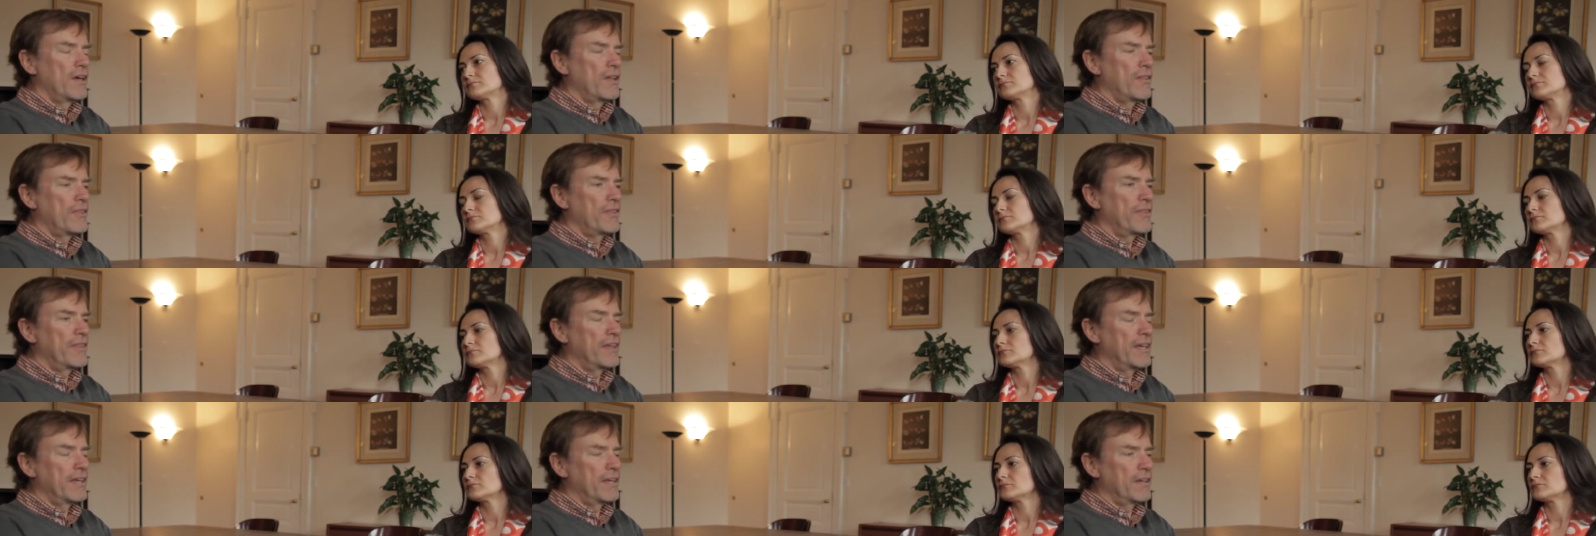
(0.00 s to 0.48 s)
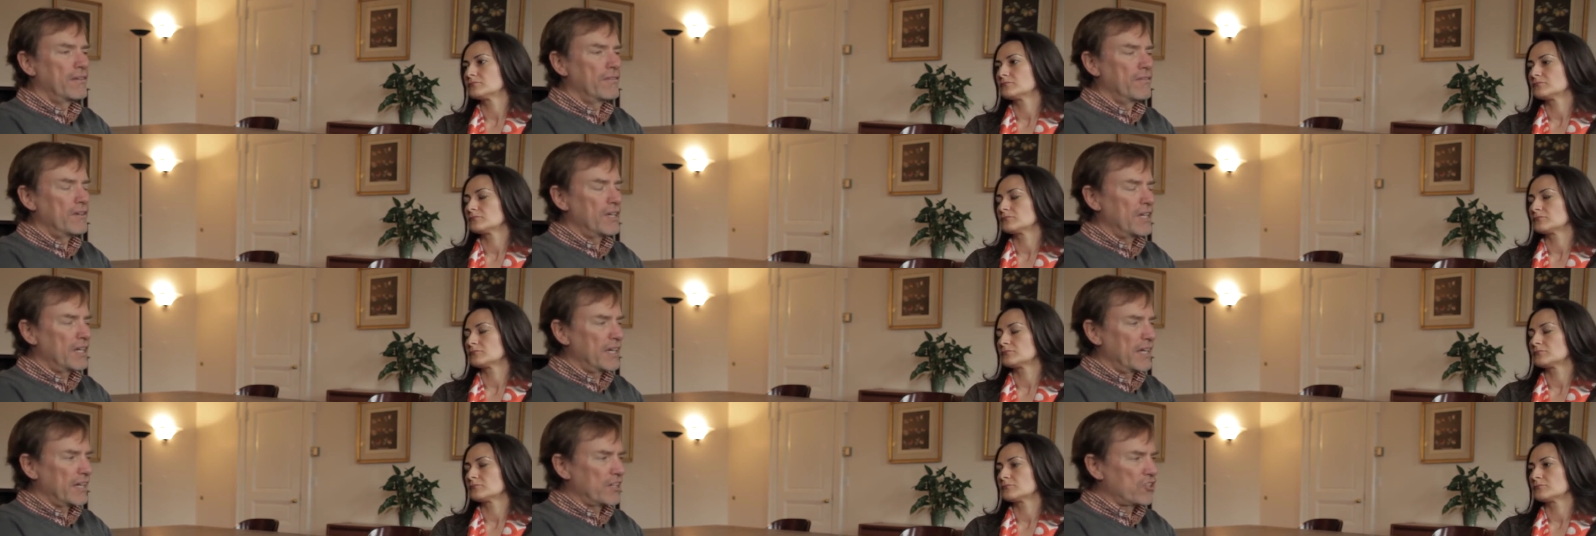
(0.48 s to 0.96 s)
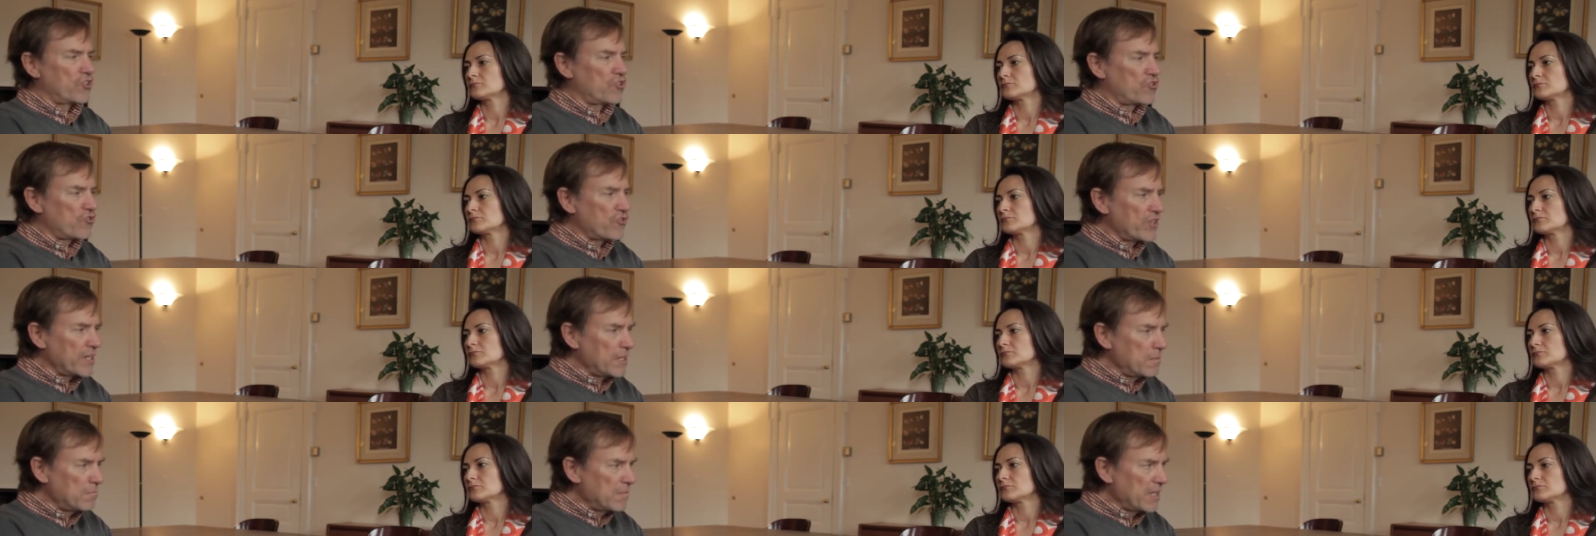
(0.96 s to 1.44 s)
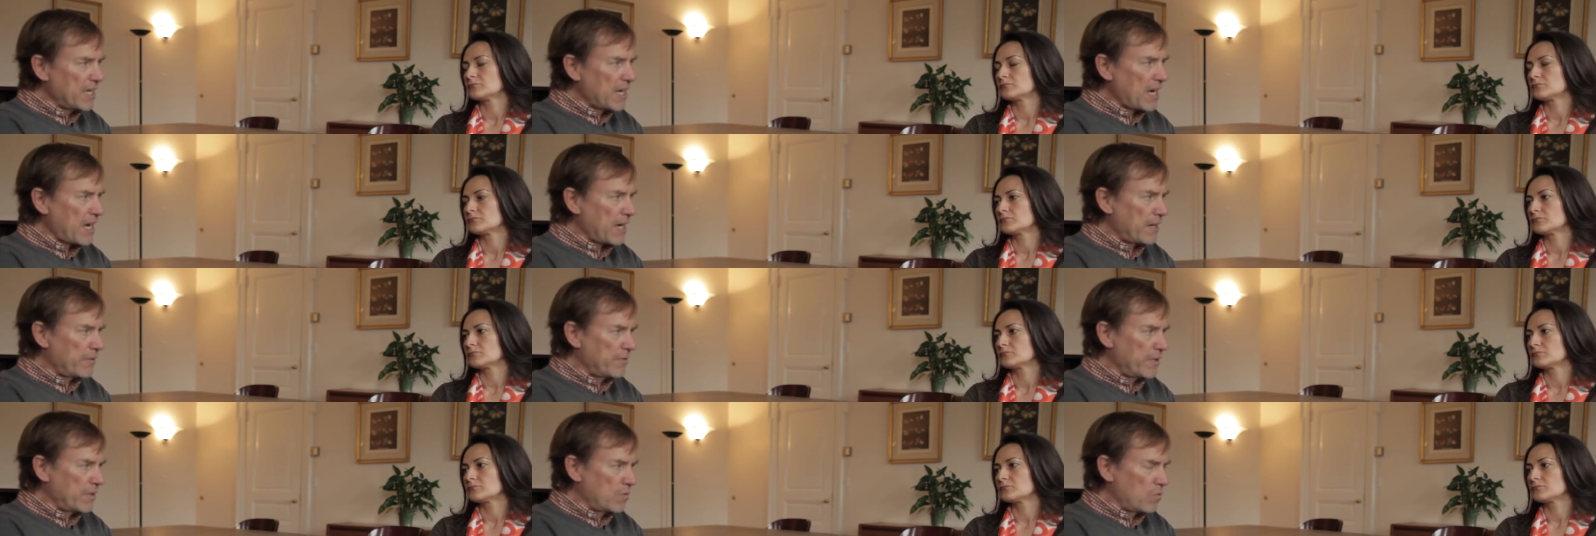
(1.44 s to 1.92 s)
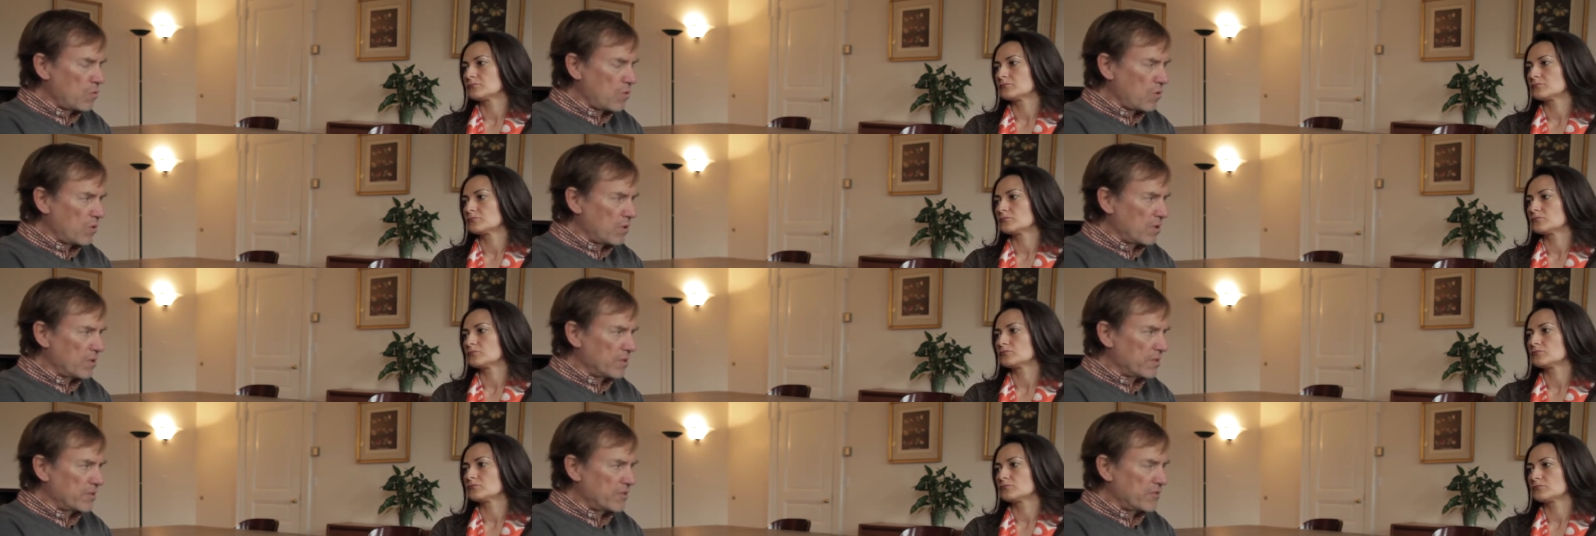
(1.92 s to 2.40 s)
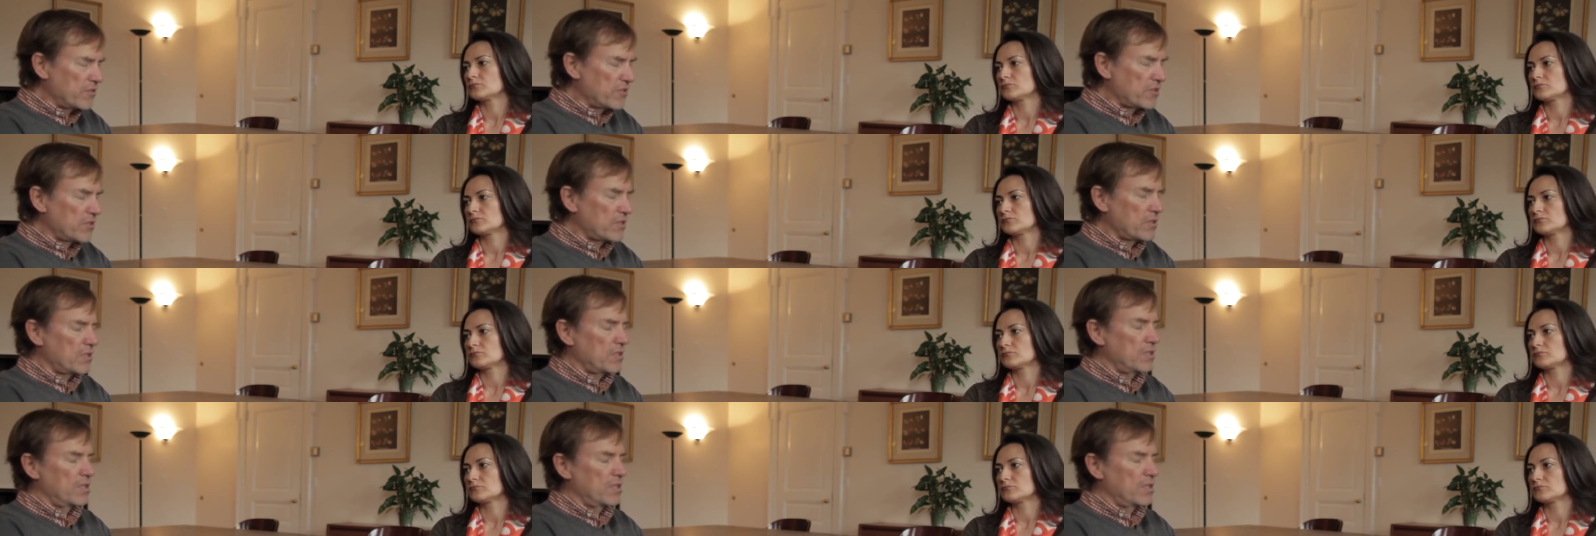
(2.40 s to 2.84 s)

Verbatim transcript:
Speaker 1: the extremely high rewards